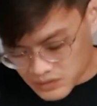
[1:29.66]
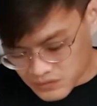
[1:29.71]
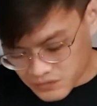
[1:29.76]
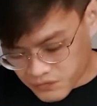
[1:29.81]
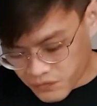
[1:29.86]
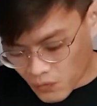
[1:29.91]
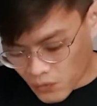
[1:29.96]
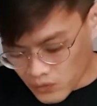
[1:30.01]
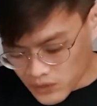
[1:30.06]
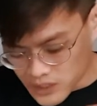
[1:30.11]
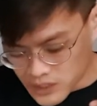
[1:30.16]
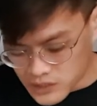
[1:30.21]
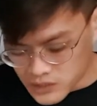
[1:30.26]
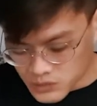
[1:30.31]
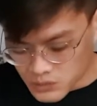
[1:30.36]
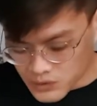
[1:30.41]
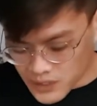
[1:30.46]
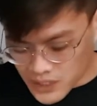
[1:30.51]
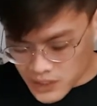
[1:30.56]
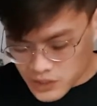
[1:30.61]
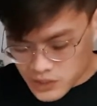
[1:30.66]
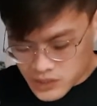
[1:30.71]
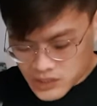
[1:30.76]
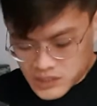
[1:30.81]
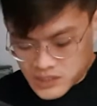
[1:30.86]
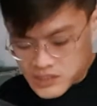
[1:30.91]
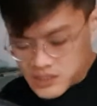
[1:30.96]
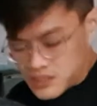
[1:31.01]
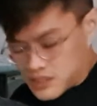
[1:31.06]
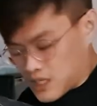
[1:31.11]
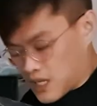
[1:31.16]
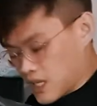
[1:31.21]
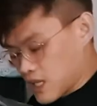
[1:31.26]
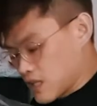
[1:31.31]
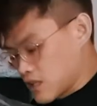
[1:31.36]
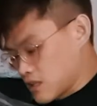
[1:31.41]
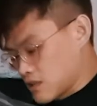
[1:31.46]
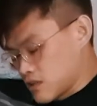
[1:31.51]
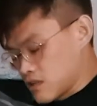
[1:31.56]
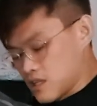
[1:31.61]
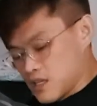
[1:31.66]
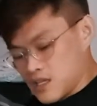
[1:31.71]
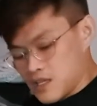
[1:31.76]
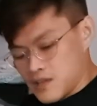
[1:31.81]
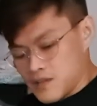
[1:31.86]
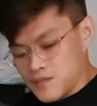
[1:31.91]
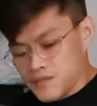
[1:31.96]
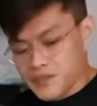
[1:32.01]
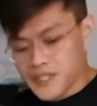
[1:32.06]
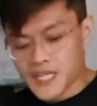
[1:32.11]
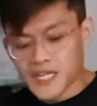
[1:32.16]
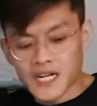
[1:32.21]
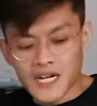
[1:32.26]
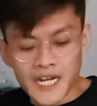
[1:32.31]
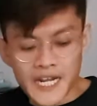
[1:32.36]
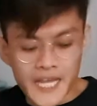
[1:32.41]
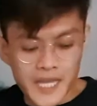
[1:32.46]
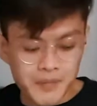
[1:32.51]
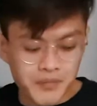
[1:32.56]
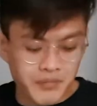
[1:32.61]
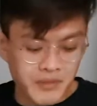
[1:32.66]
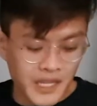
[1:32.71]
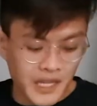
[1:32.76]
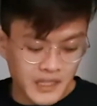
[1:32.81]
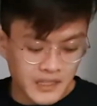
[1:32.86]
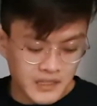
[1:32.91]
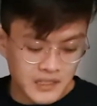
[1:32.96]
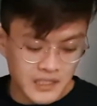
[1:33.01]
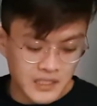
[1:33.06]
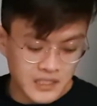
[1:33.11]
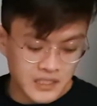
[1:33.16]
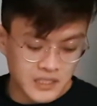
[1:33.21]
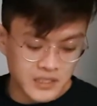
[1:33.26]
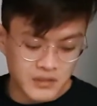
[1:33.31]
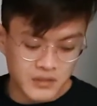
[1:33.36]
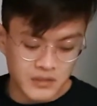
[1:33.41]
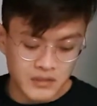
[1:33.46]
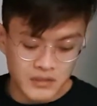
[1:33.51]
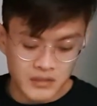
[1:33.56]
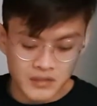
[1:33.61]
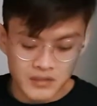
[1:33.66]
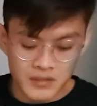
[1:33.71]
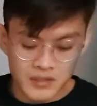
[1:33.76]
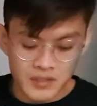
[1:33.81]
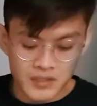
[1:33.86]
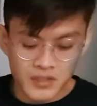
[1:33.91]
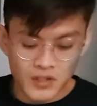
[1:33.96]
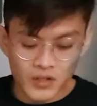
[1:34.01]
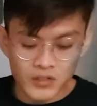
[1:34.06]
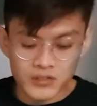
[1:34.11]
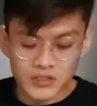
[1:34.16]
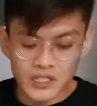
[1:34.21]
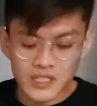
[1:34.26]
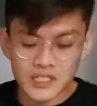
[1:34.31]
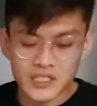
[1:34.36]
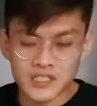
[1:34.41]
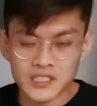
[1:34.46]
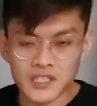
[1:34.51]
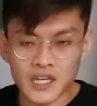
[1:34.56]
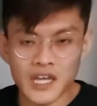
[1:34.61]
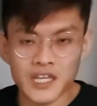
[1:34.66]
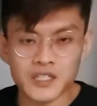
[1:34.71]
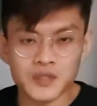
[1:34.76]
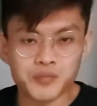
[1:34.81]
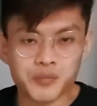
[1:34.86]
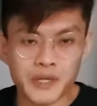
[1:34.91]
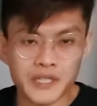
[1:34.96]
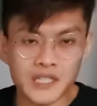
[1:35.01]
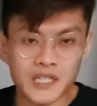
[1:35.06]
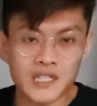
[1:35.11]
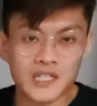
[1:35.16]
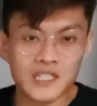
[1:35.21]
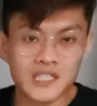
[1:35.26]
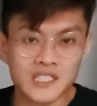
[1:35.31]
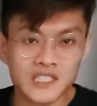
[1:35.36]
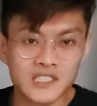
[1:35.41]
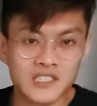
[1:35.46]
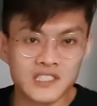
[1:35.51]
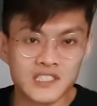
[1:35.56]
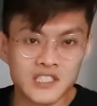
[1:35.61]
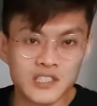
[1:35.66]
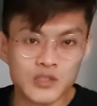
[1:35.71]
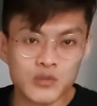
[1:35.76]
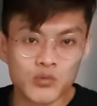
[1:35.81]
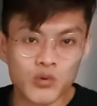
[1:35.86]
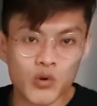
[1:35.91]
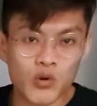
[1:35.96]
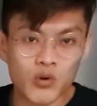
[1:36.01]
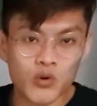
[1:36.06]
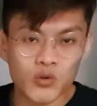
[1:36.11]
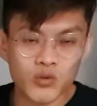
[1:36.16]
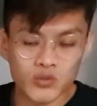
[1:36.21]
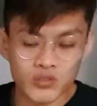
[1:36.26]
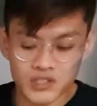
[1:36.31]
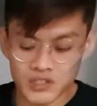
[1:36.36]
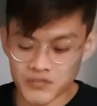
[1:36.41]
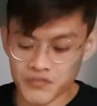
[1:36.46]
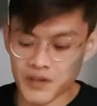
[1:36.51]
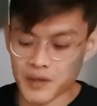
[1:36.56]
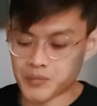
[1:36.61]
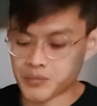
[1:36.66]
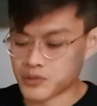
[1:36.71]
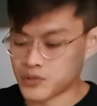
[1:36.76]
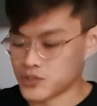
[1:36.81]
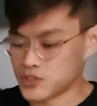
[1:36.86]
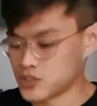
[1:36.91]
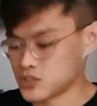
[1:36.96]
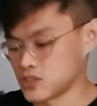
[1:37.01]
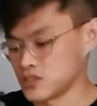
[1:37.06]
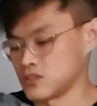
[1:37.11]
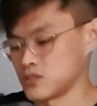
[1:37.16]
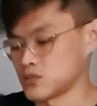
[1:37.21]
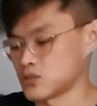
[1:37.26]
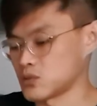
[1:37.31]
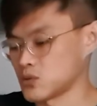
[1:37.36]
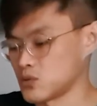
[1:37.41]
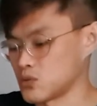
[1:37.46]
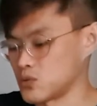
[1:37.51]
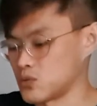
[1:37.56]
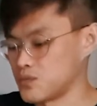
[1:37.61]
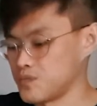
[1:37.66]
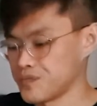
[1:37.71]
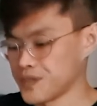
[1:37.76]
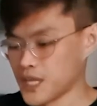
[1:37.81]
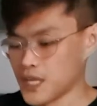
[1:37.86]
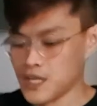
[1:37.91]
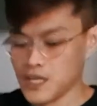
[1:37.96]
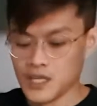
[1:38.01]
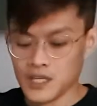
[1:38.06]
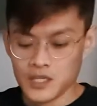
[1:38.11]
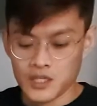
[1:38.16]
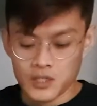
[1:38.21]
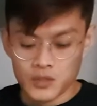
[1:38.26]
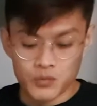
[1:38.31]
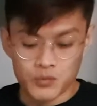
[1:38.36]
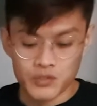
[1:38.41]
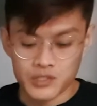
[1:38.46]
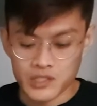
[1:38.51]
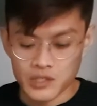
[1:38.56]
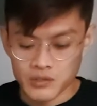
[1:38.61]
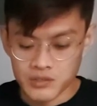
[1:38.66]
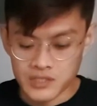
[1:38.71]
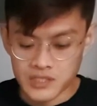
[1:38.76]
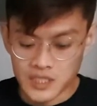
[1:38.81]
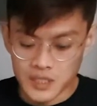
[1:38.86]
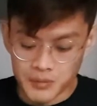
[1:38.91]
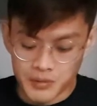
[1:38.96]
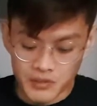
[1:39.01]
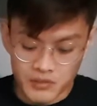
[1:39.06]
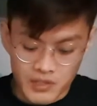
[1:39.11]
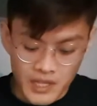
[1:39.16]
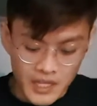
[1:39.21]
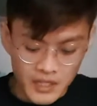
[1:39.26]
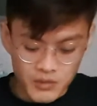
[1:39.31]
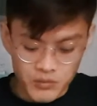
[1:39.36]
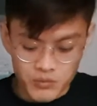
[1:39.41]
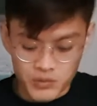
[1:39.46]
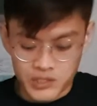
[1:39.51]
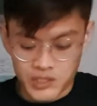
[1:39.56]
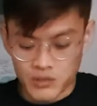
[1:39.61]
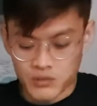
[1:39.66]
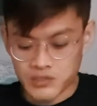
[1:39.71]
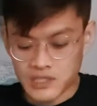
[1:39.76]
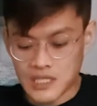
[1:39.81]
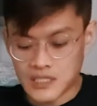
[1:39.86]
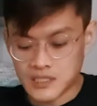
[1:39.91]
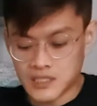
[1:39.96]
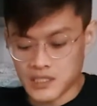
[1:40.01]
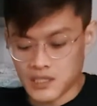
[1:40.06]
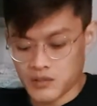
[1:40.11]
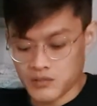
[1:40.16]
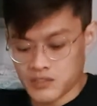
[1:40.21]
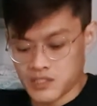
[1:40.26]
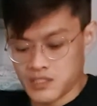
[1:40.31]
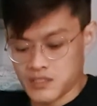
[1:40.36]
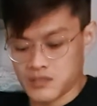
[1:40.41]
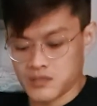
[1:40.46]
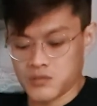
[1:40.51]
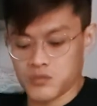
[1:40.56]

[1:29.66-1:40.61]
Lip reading: for insulation, and they claim that this container has practically zero evaporation. So we shall see about that, and we shall test it out in